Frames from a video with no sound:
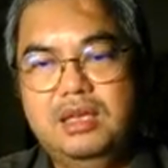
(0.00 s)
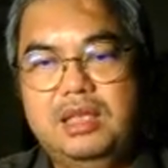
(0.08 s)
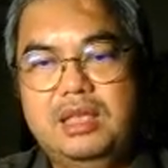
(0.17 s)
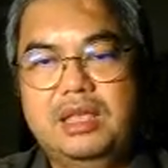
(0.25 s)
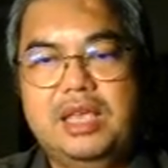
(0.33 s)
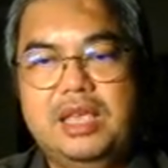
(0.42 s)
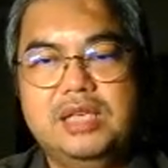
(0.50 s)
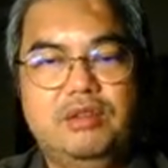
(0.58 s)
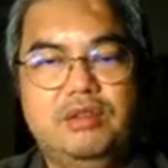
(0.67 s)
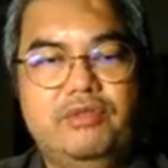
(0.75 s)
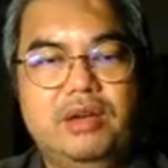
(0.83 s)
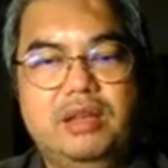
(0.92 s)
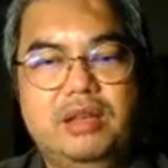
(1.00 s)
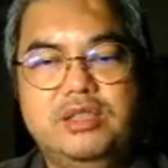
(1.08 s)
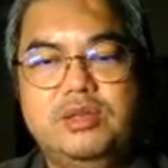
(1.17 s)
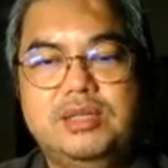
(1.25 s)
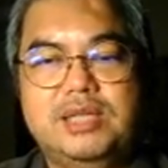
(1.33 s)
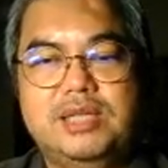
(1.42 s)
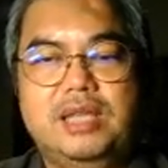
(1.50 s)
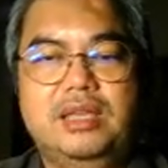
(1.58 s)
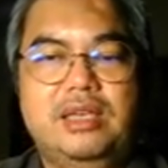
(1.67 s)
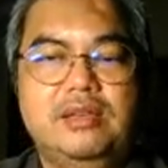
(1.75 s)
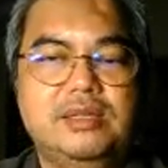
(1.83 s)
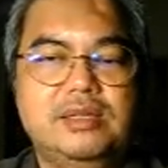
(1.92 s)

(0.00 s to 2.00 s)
In the case of, this was decided in the case of